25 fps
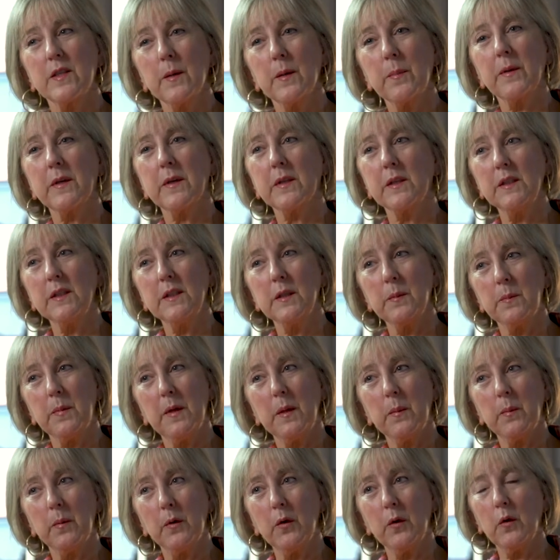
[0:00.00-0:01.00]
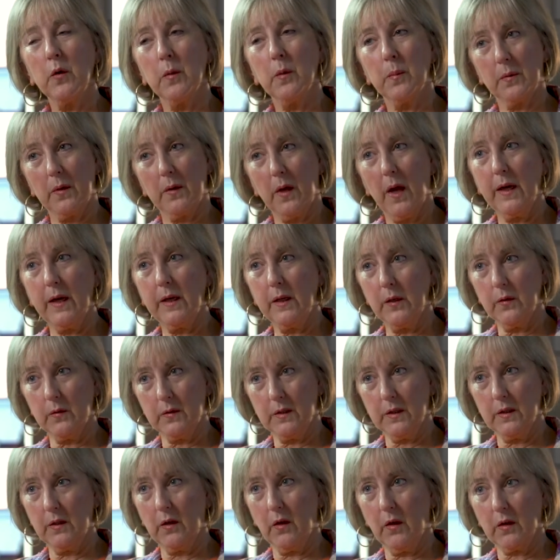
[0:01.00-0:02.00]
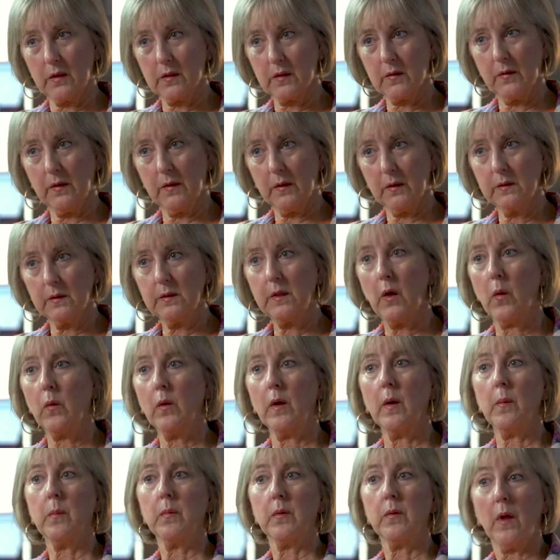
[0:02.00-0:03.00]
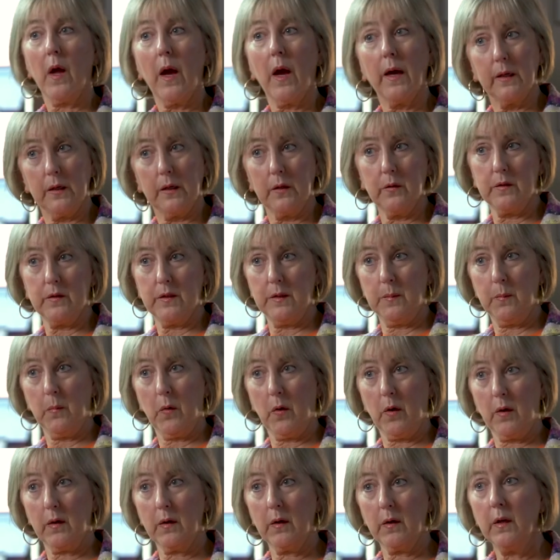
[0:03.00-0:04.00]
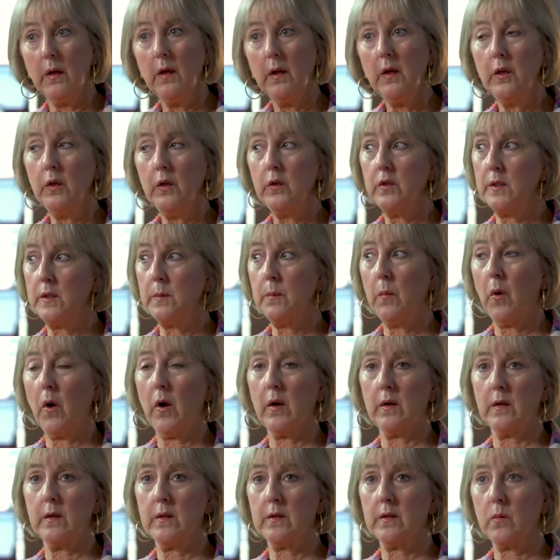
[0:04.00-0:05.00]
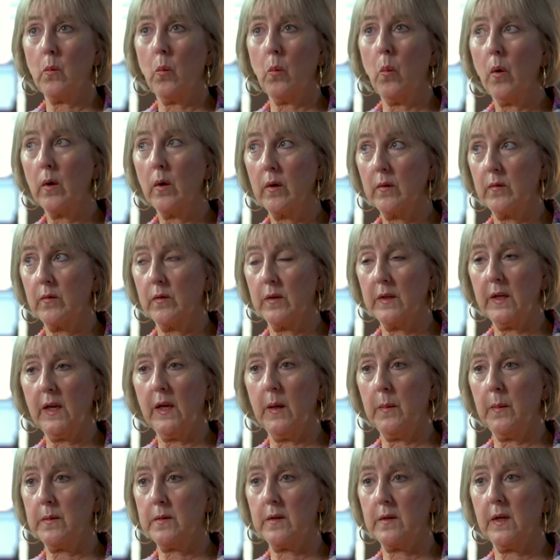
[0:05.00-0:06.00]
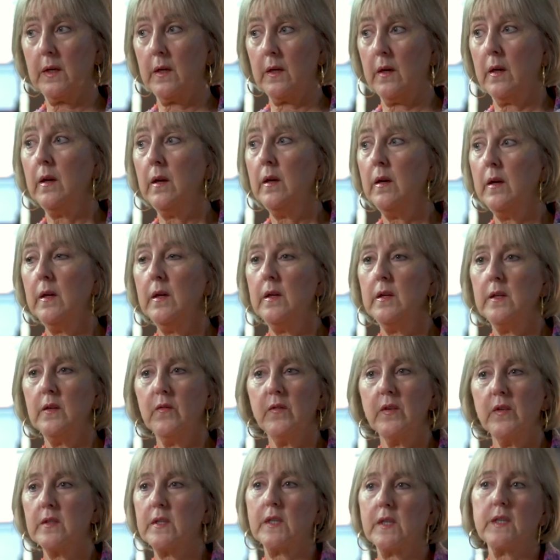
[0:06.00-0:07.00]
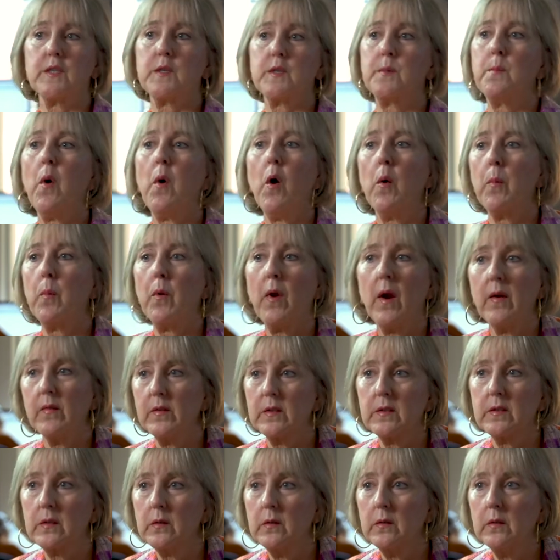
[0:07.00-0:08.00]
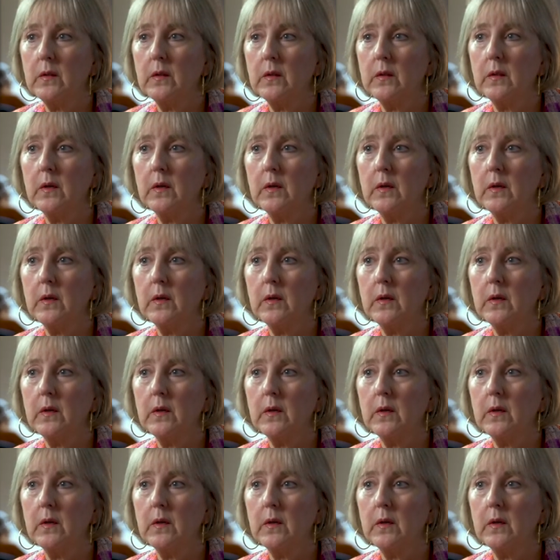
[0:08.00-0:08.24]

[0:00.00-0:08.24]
typically, the people who apply to UT Knoxville don't apply to UT Martin. UT Martin is a wonderful campus, like a feels like a small private school.